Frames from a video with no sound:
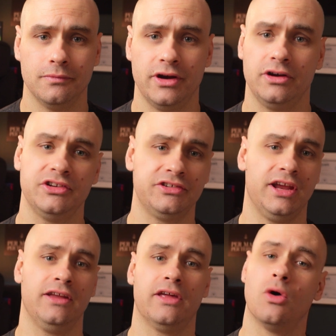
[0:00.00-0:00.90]
There is a
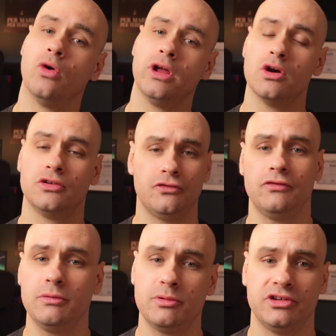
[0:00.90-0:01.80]
saying that audio is
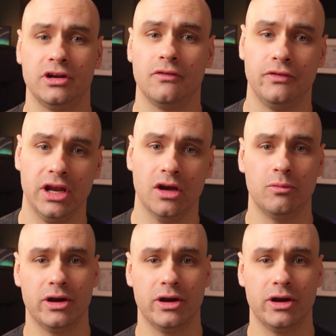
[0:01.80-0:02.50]
50% of video,